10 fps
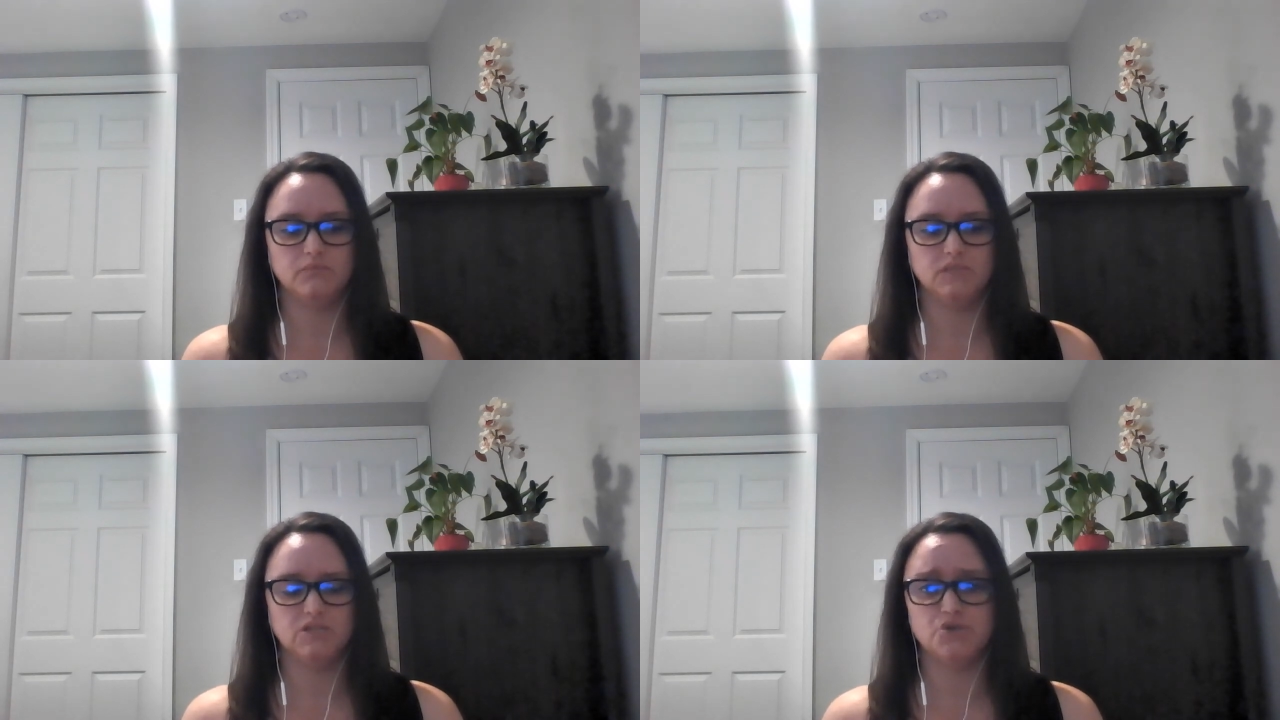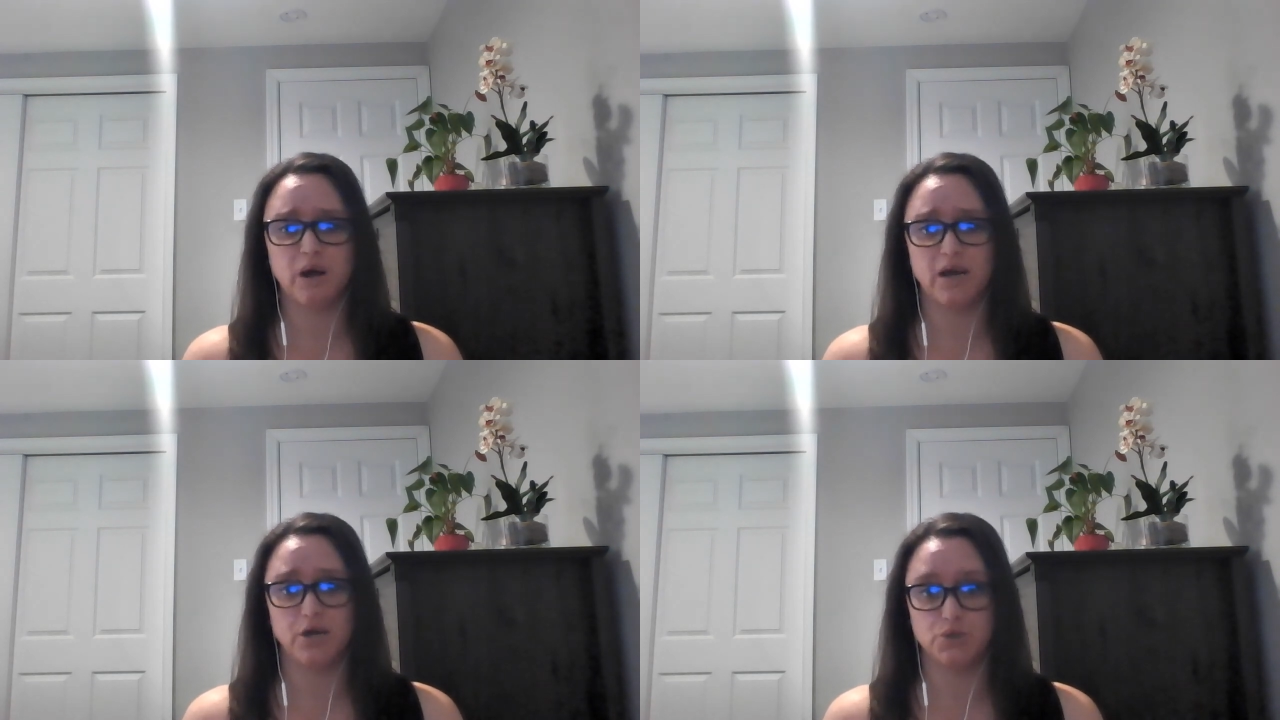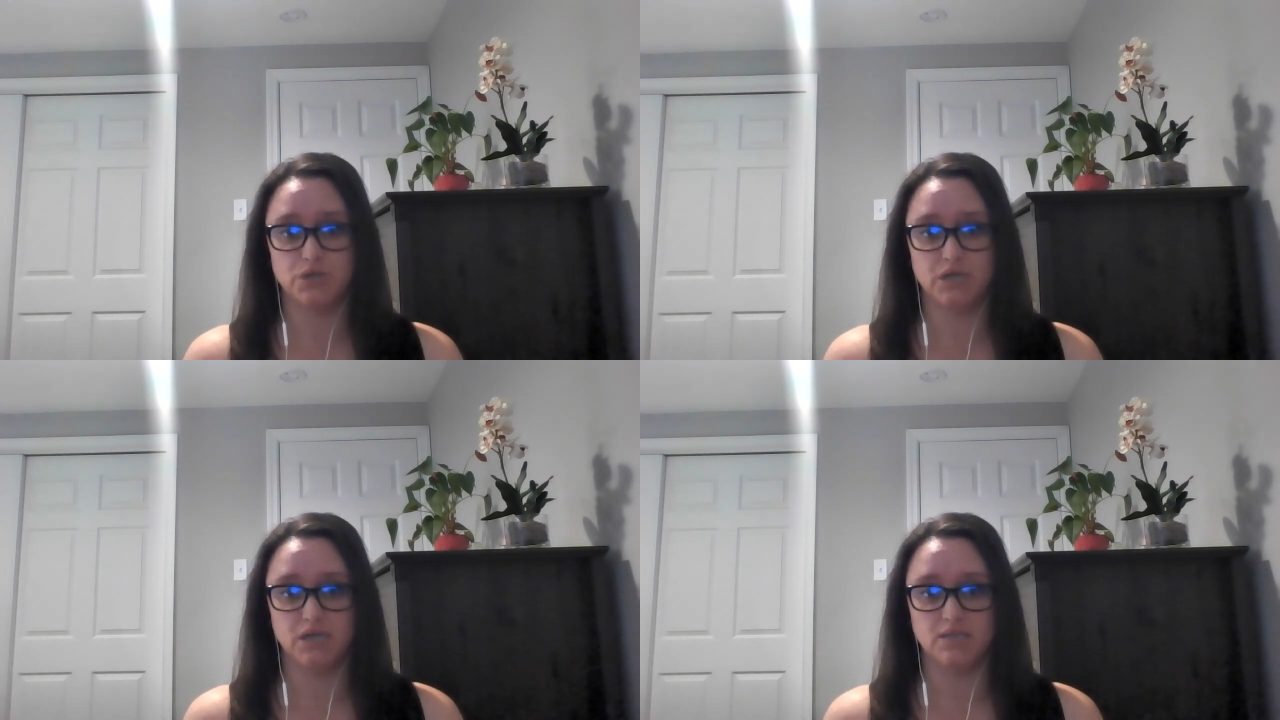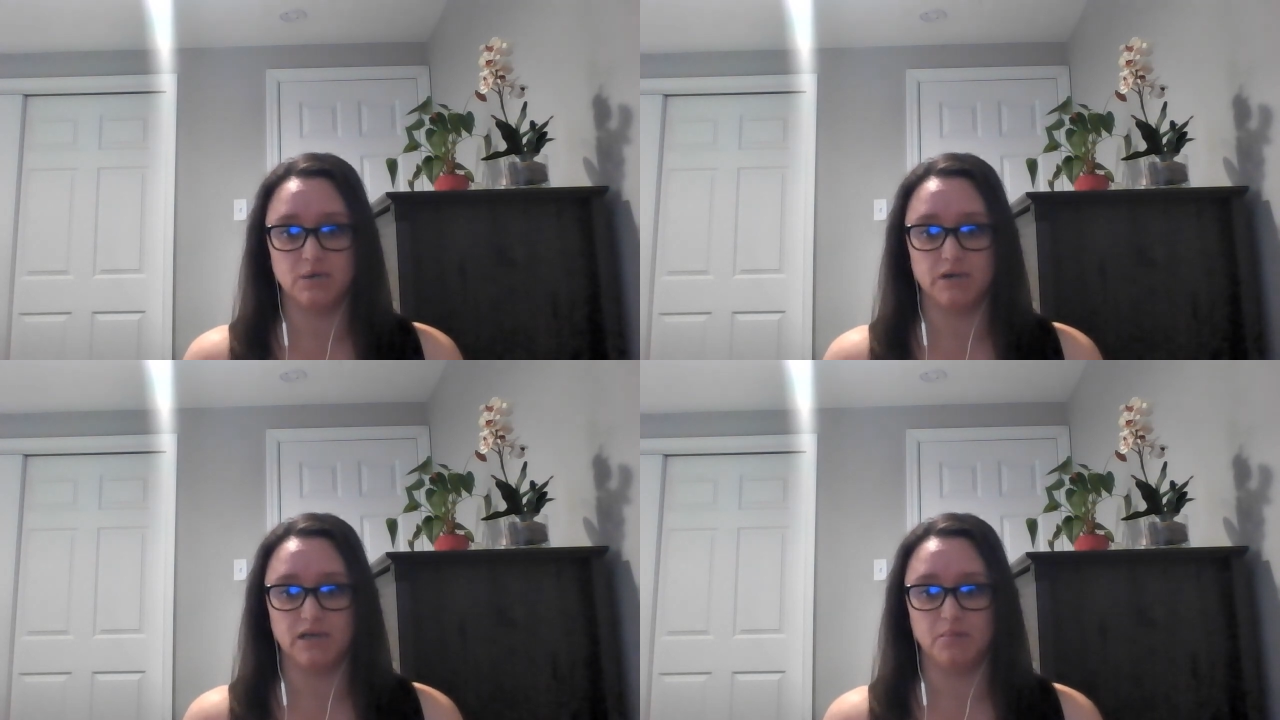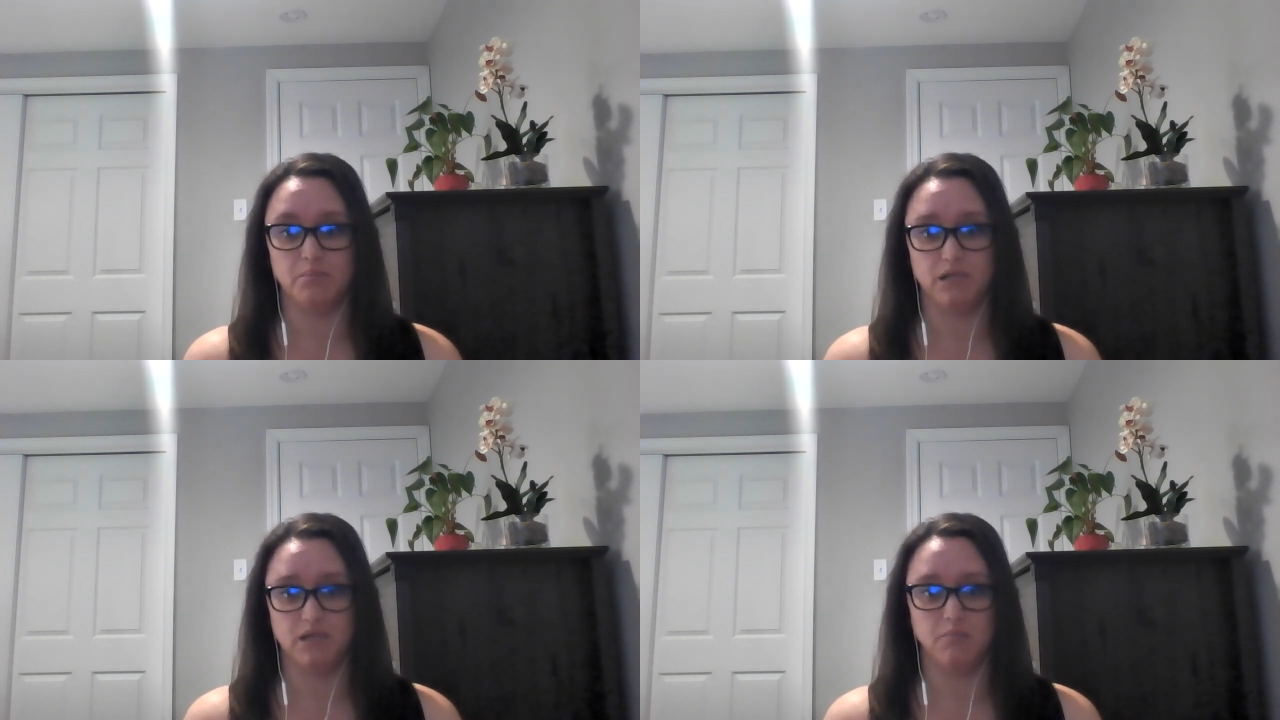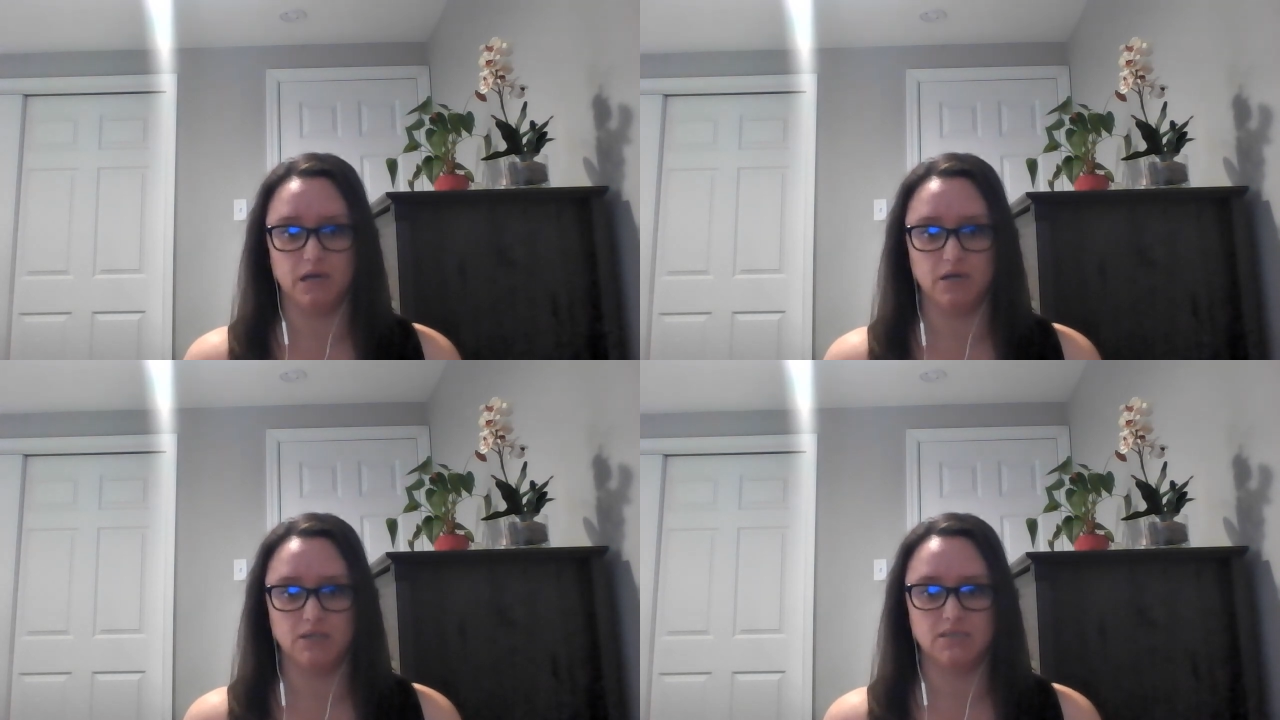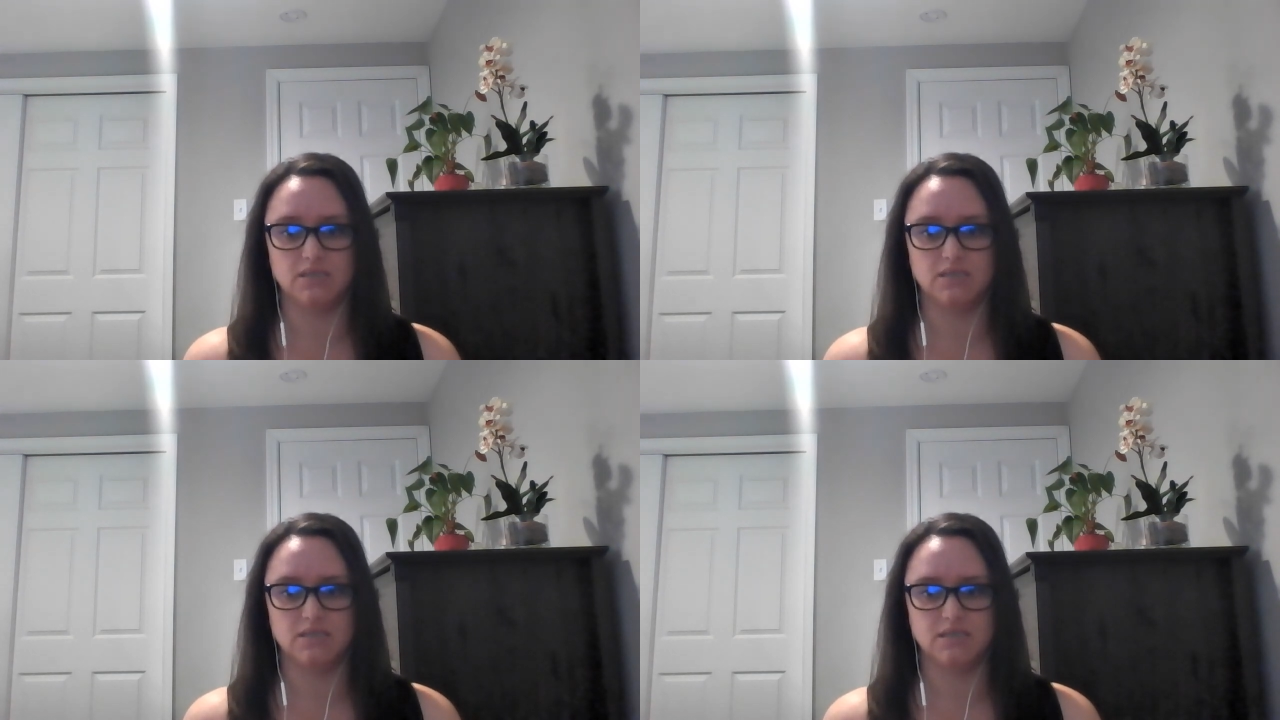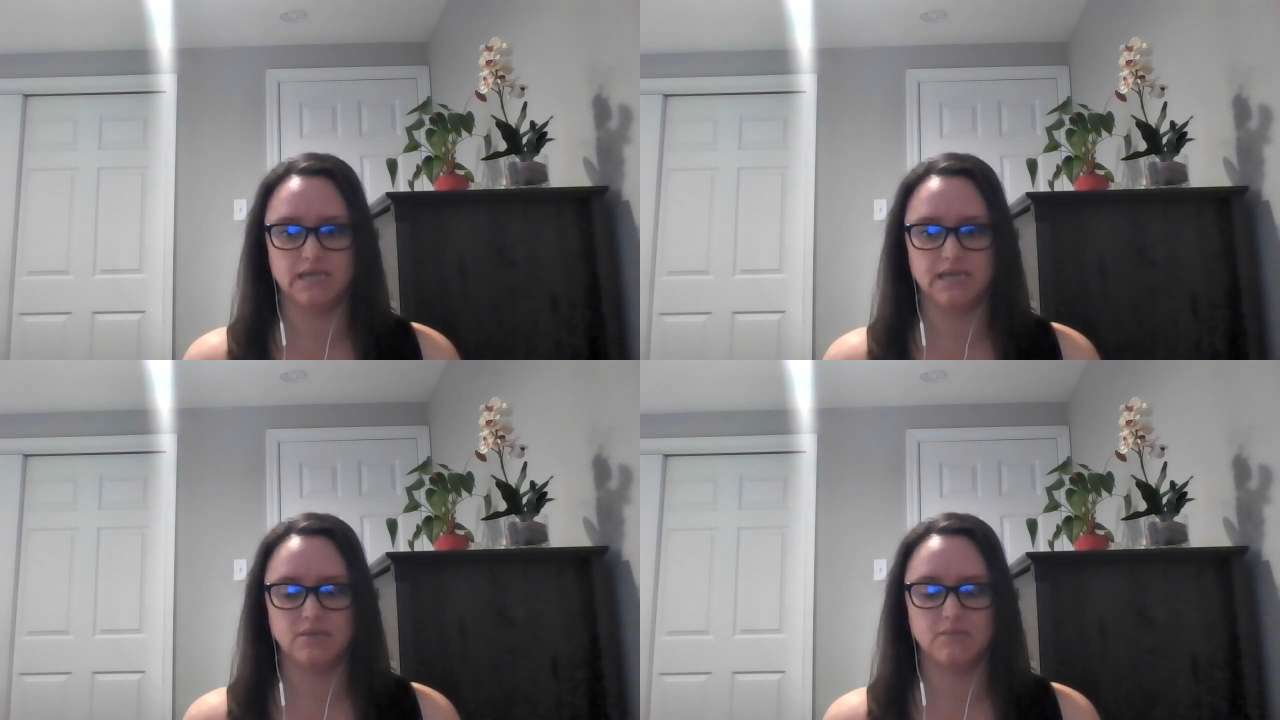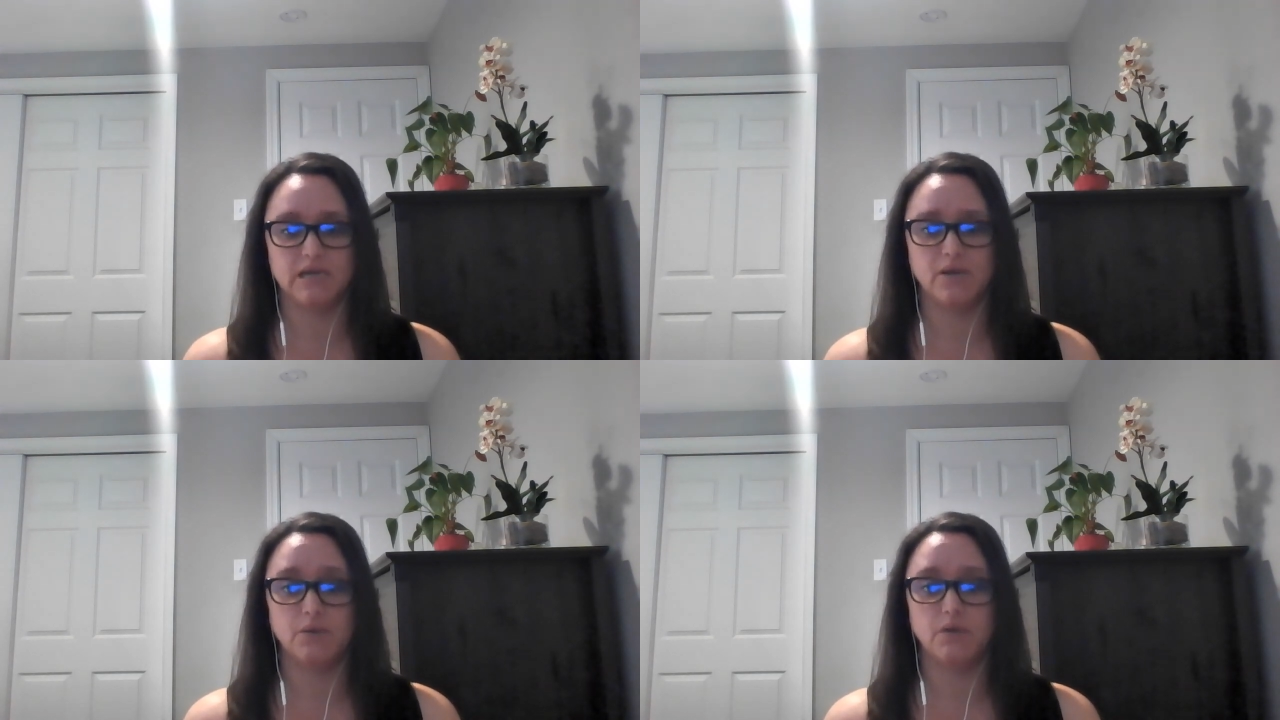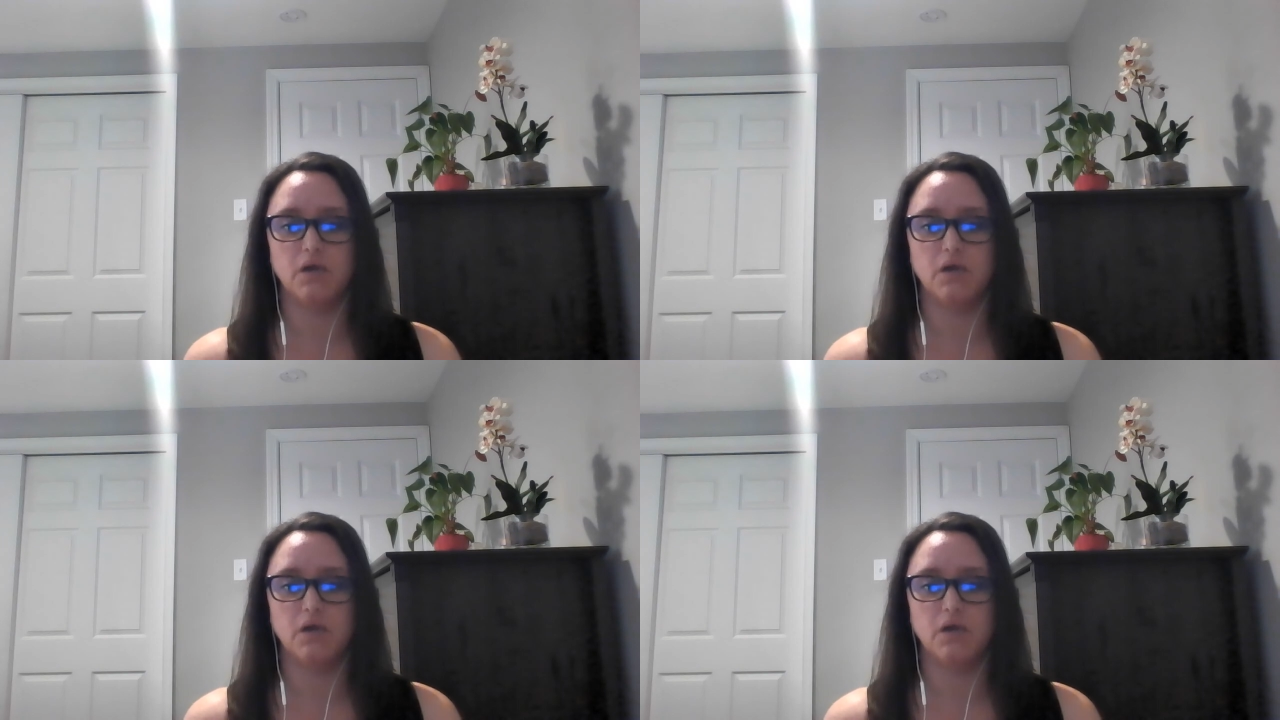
dryer sheets. I'll buy the big boxes and take them down,